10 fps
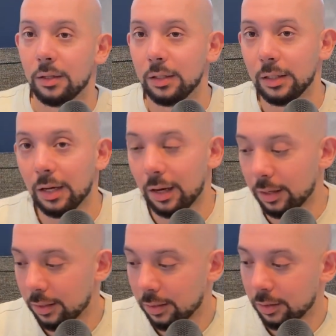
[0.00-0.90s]
yet
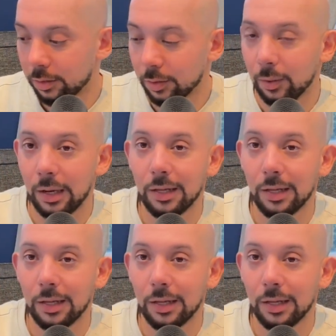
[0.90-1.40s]
You know what, let's